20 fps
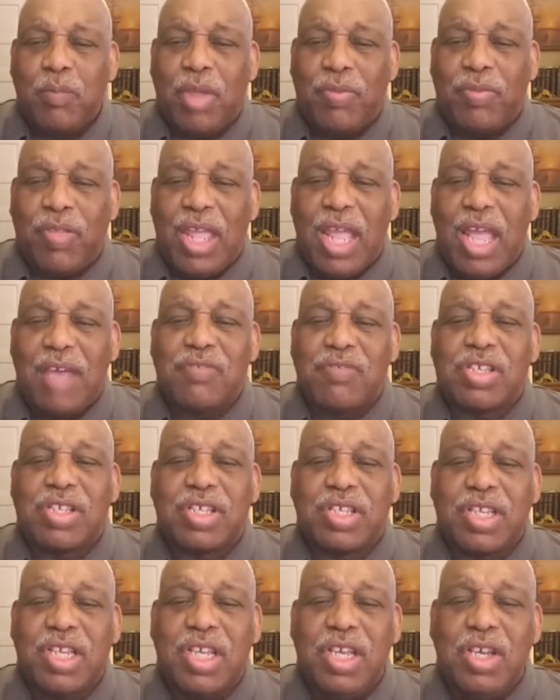They have a
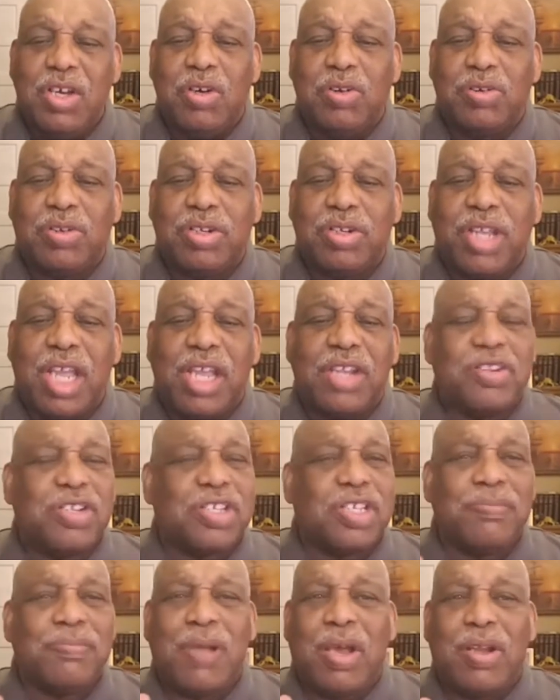skill to take
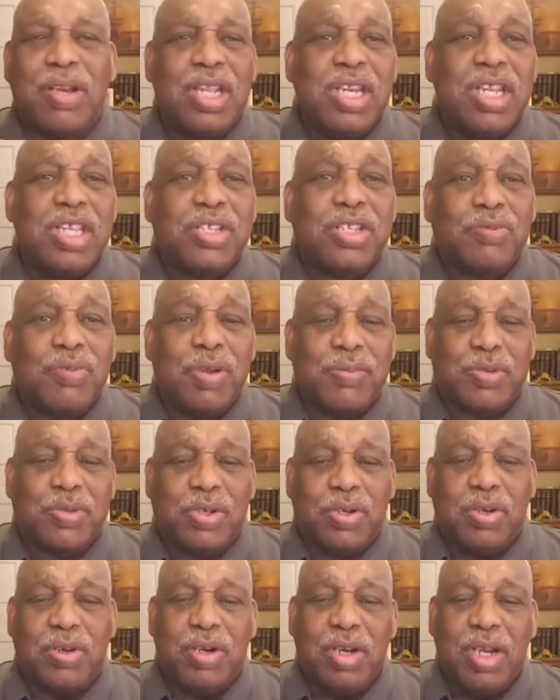just about any
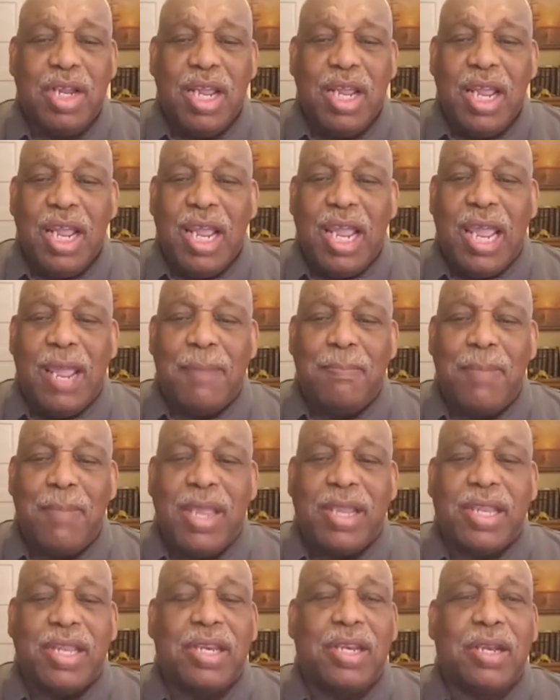scripture and
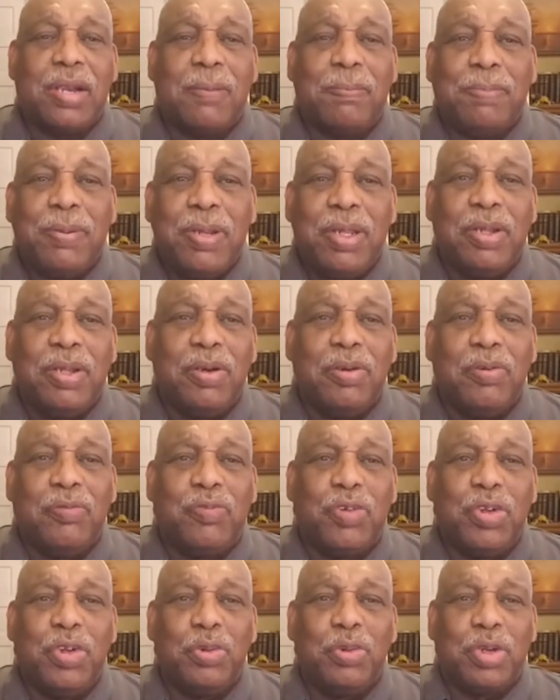make it an appeal
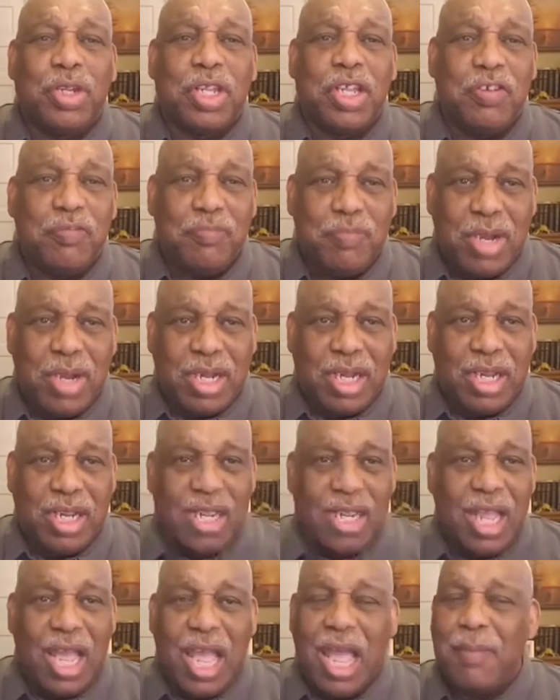for you to give
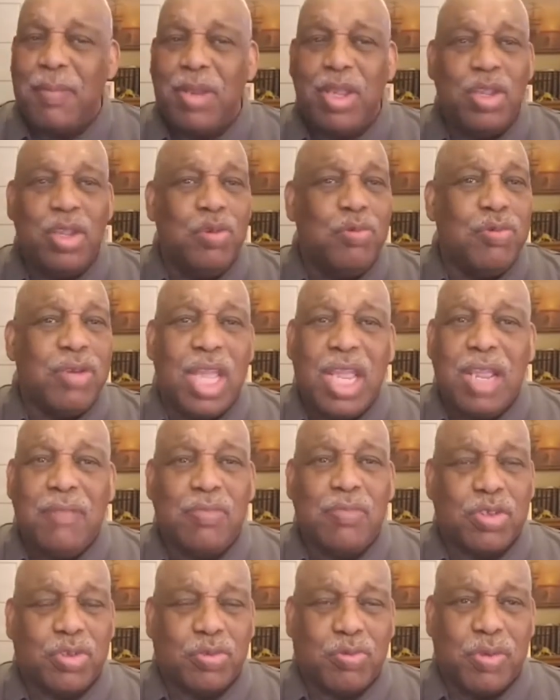money. I mean, you
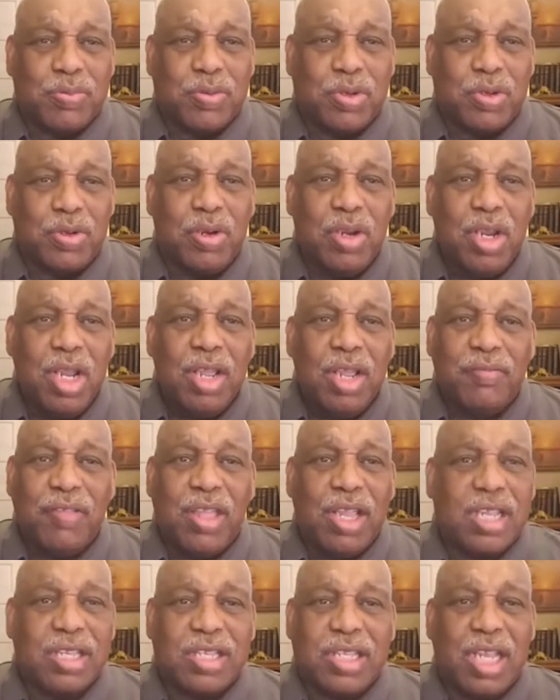name the scripture,
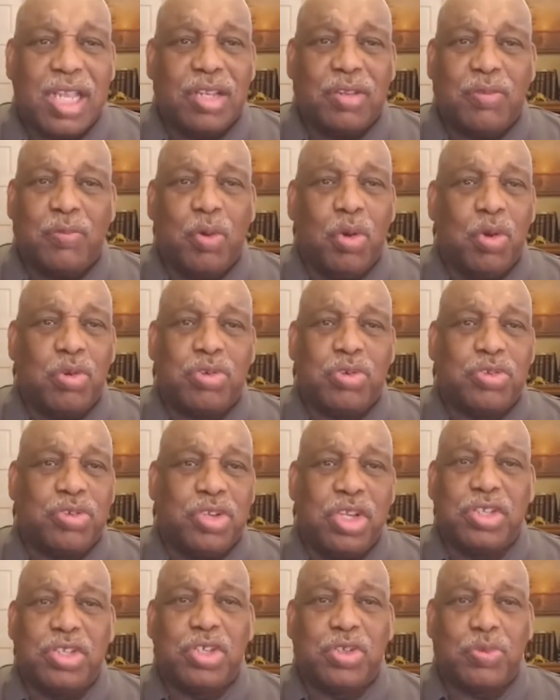they could take the words
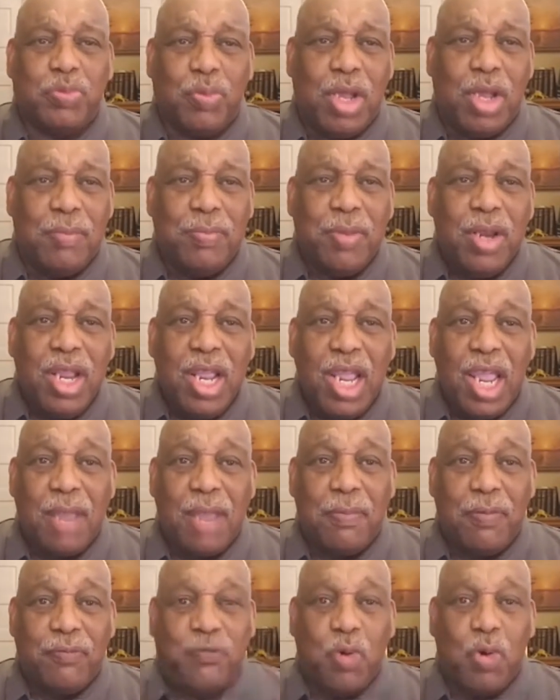Jesus wept,
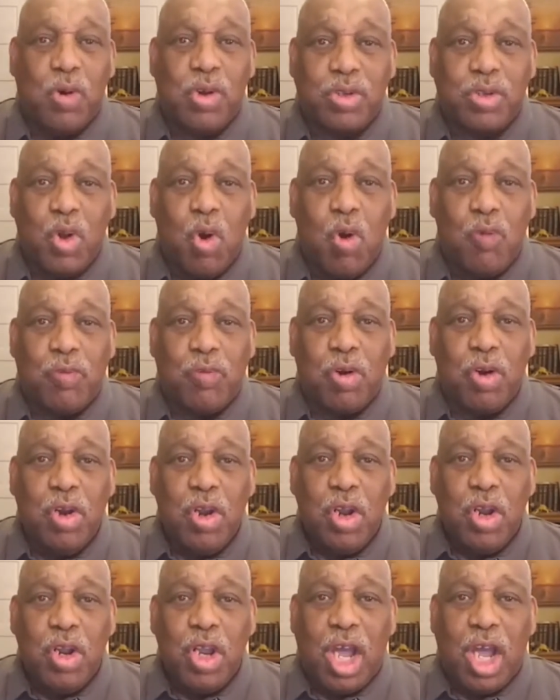and before it's over,
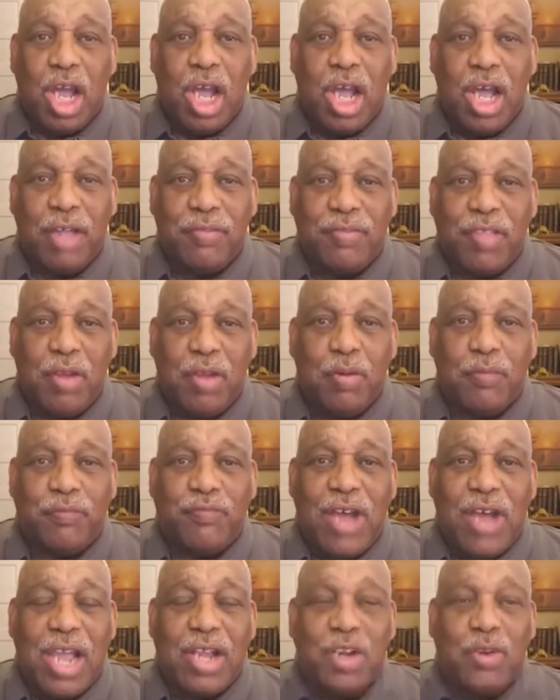uh, they will
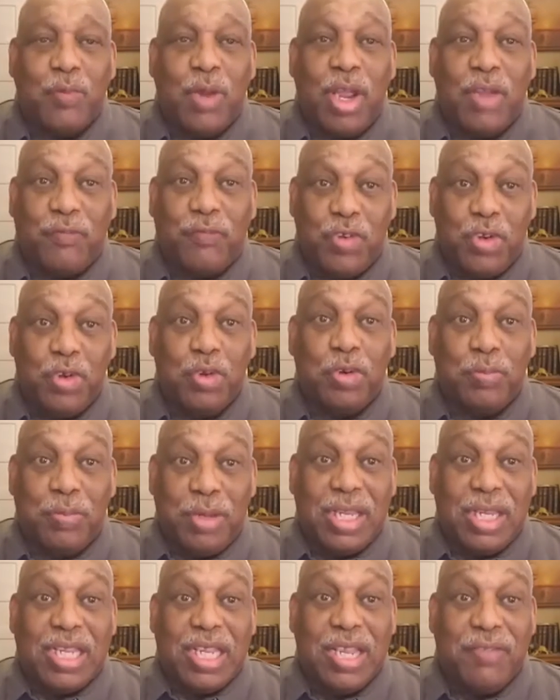find a way for you to
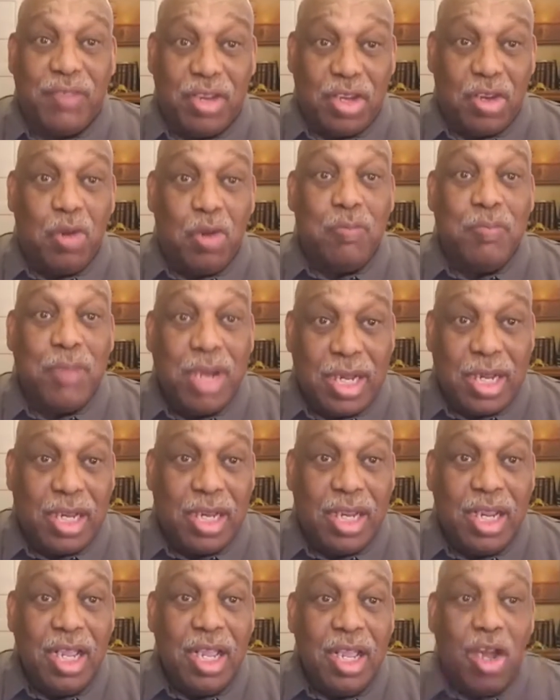be giving your
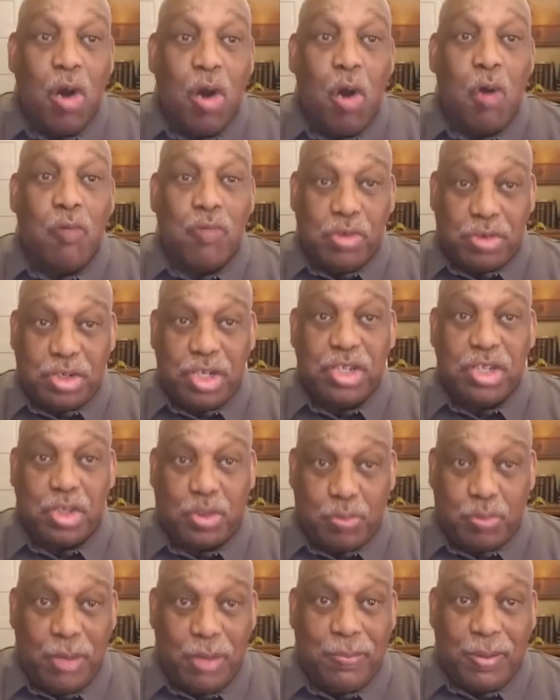money over
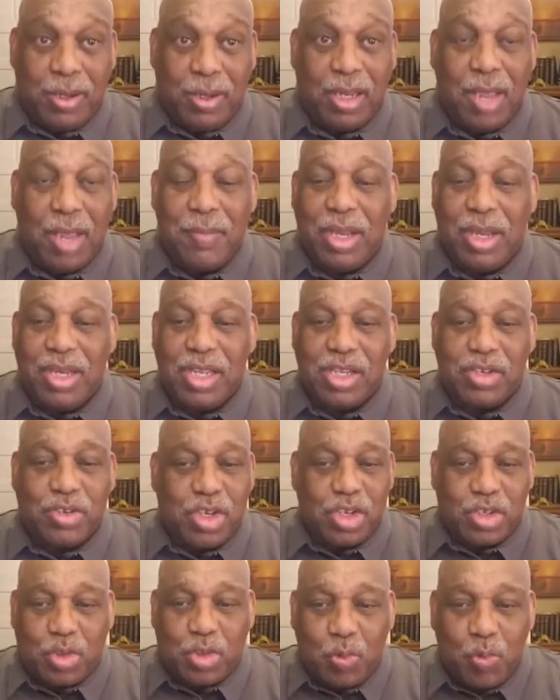Jesus weeping. I mean, it's
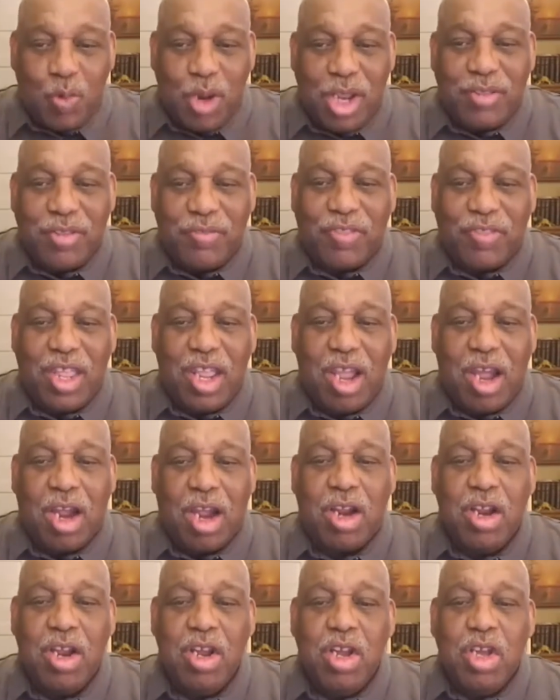just the way that they
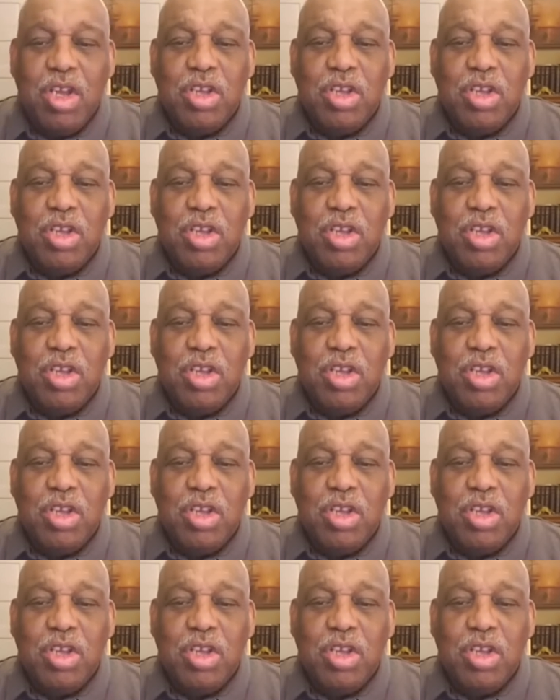are.